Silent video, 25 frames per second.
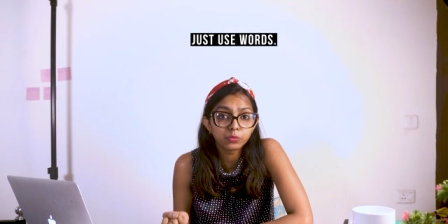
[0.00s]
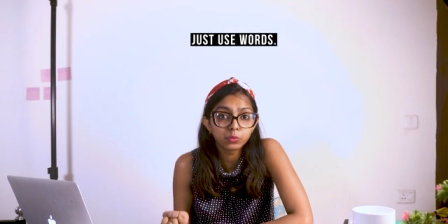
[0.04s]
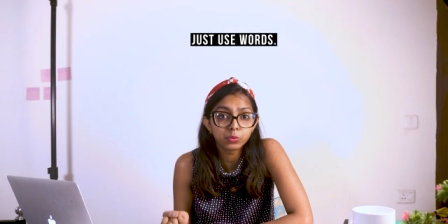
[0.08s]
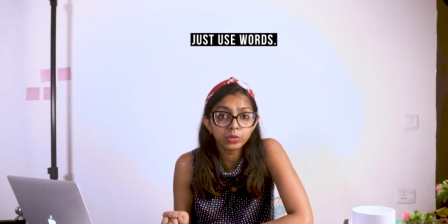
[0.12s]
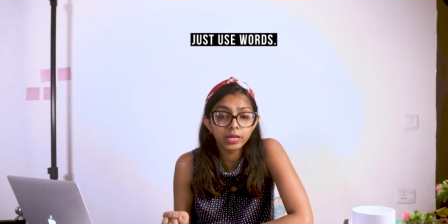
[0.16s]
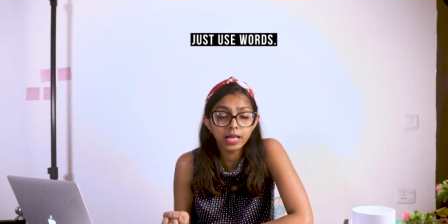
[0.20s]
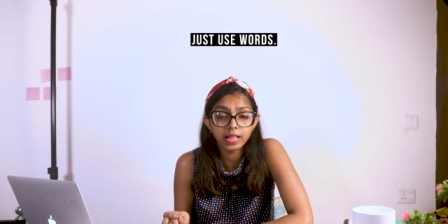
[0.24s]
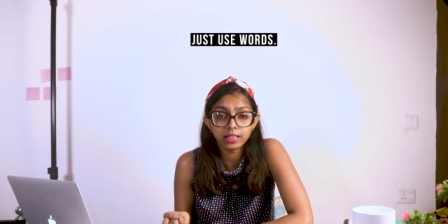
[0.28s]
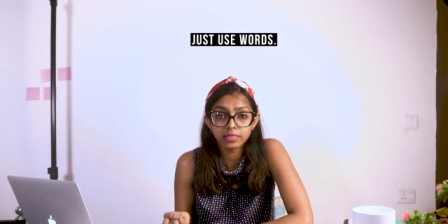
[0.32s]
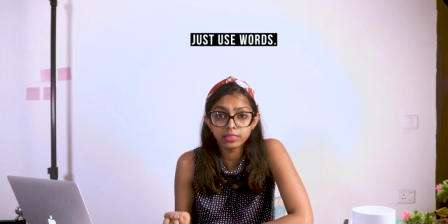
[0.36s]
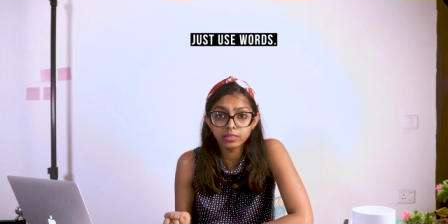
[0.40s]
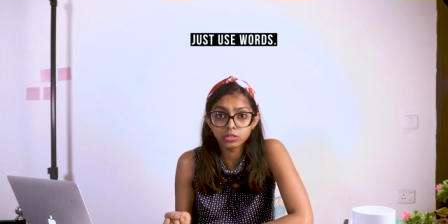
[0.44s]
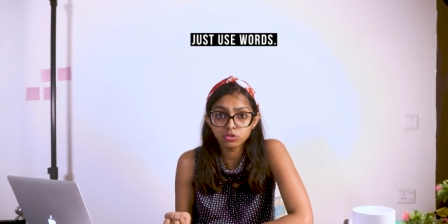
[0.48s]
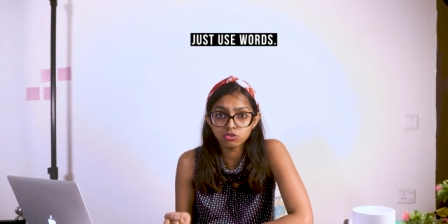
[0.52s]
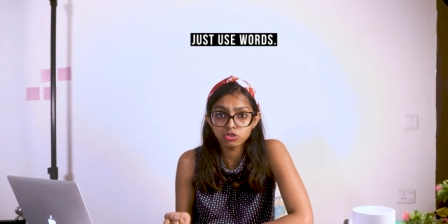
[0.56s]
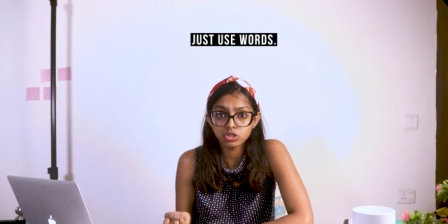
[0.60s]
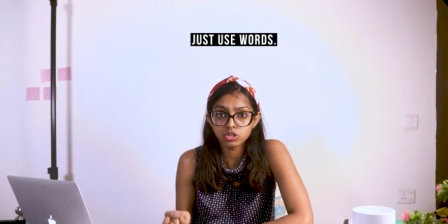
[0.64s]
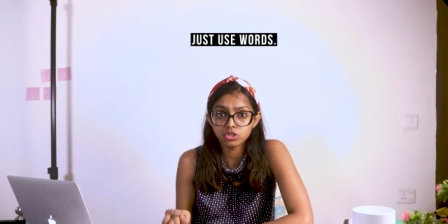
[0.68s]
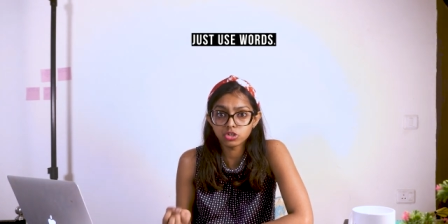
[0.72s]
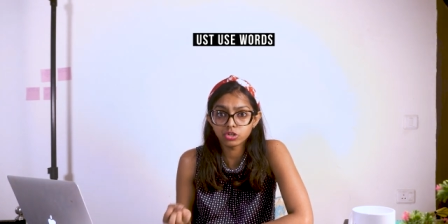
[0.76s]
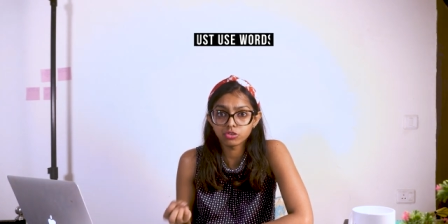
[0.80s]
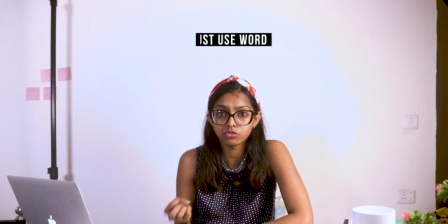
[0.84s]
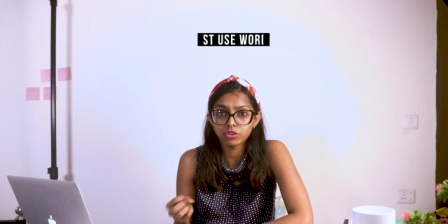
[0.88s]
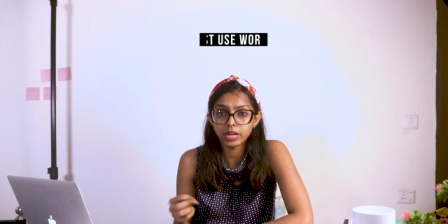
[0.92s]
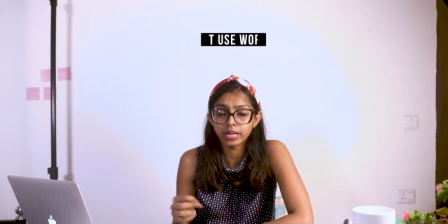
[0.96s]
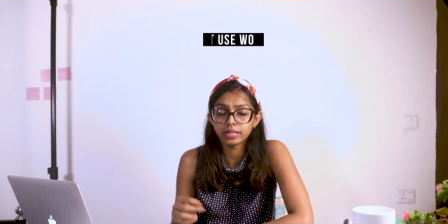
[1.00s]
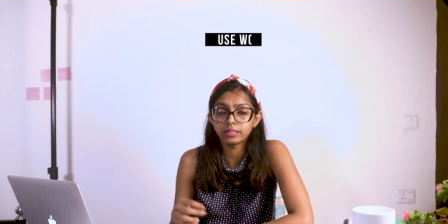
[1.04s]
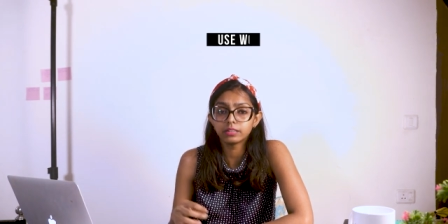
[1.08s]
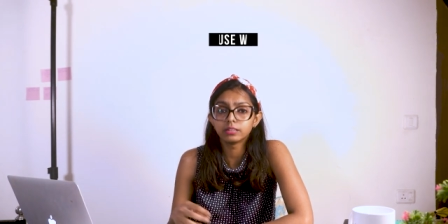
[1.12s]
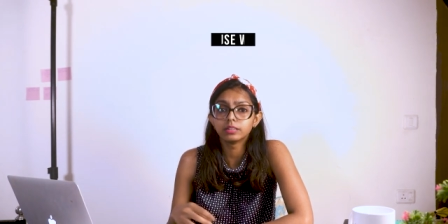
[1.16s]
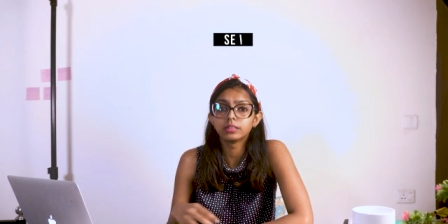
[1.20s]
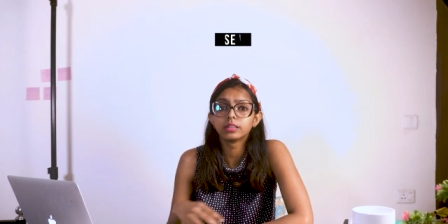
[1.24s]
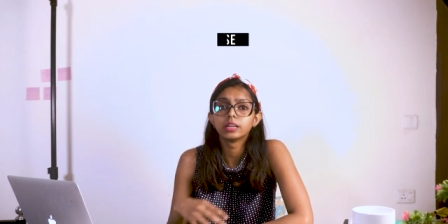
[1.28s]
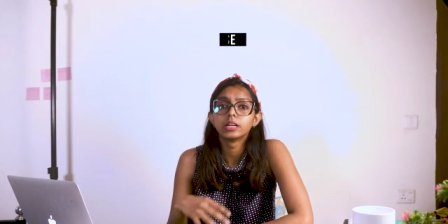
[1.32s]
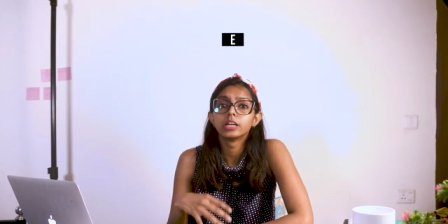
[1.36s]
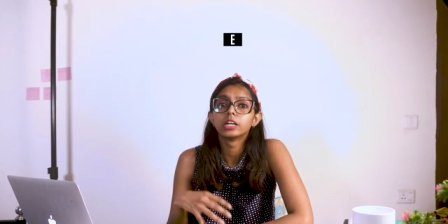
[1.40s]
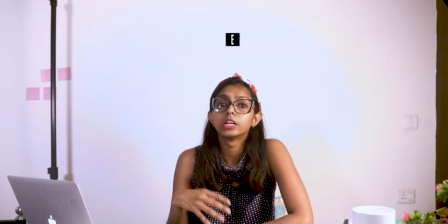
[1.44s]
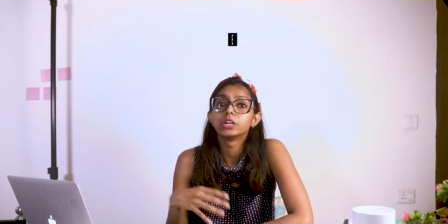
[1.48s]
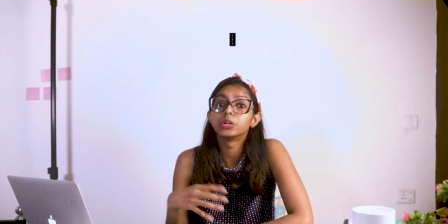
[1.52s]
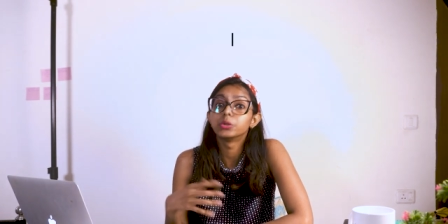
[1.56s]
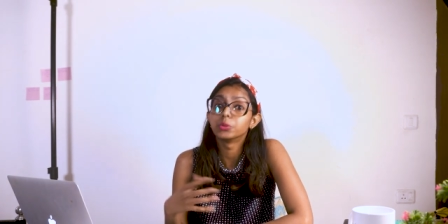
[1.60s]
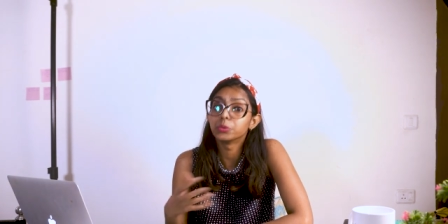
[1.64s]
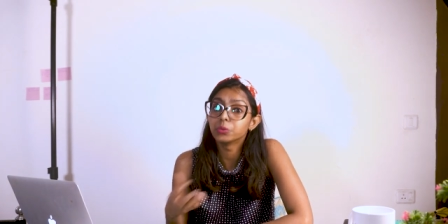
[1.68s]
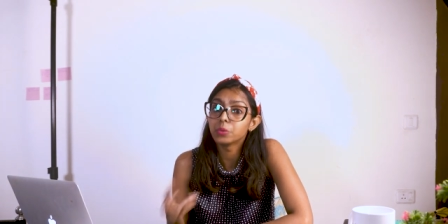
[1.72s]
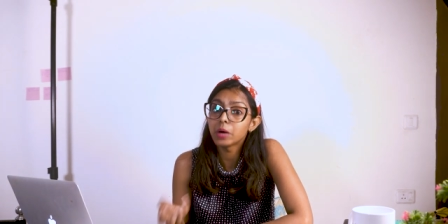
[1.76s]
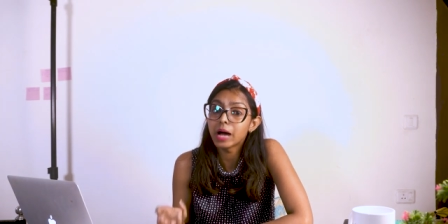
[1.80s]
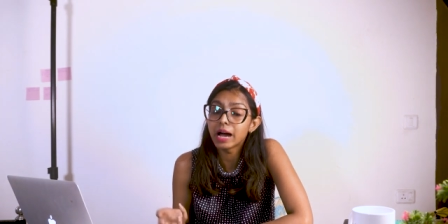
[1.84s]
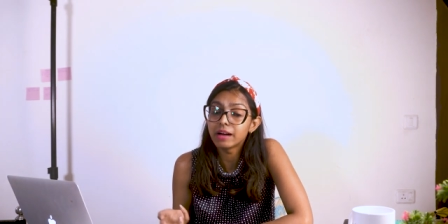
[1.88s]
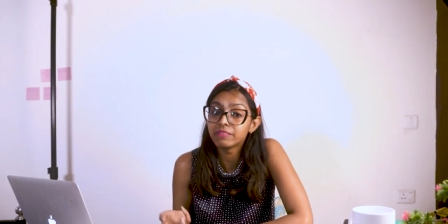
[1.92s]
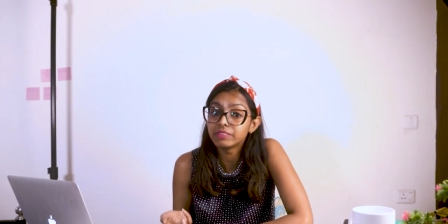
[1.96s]
food health nutrition writer? Do
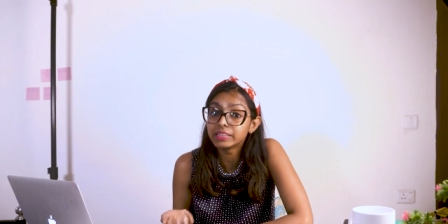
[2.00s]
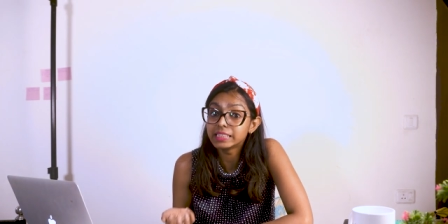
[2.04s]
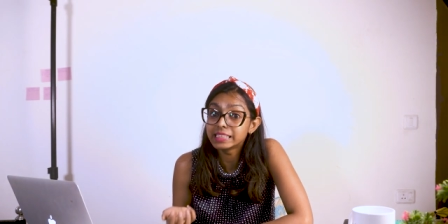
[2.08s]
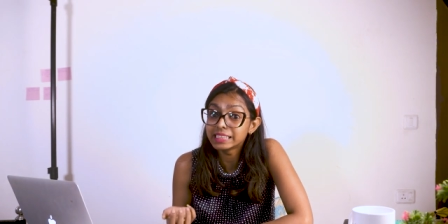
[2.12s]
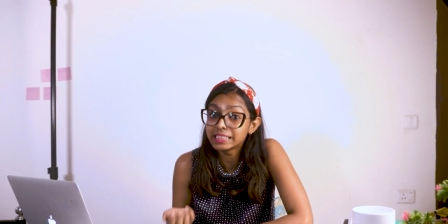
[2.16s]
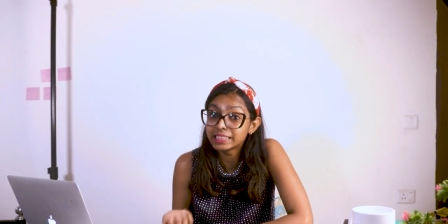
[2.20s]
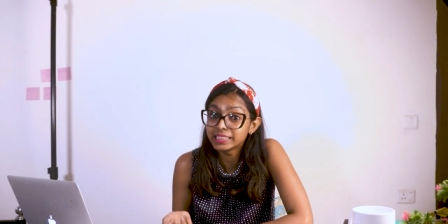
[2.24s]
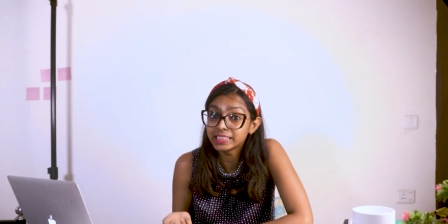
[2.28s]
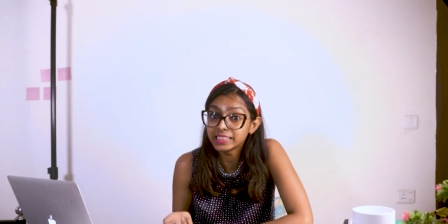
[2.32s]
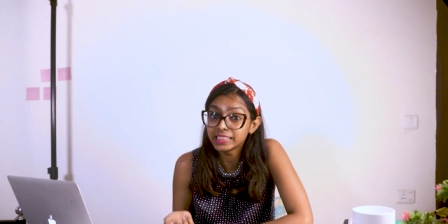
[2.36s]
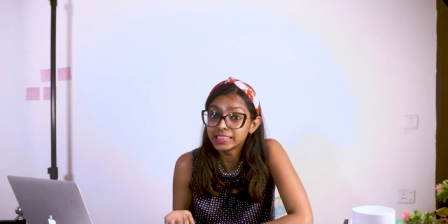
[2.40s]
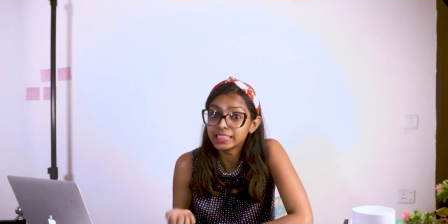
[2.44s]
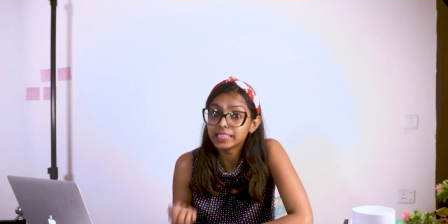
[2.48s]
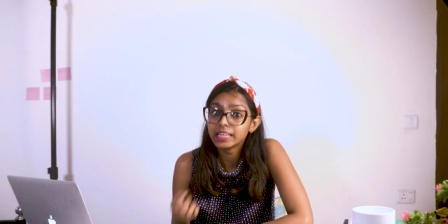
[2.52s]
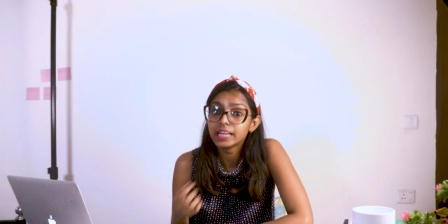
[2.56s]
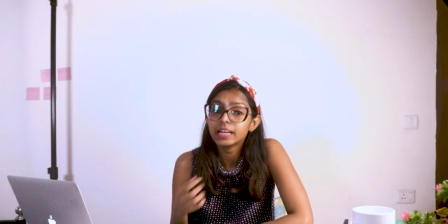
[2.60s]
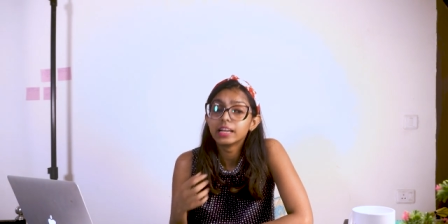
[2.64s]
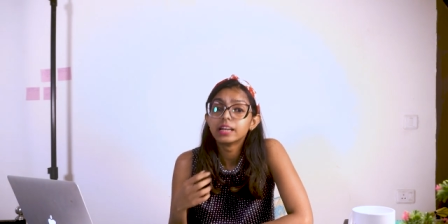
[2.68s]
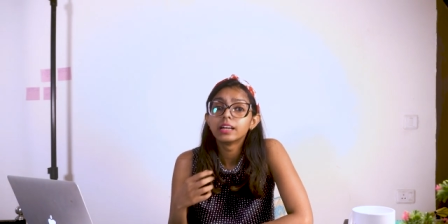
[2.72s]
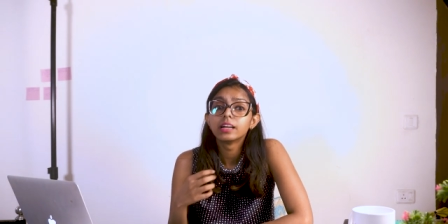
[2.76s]
you have a degree?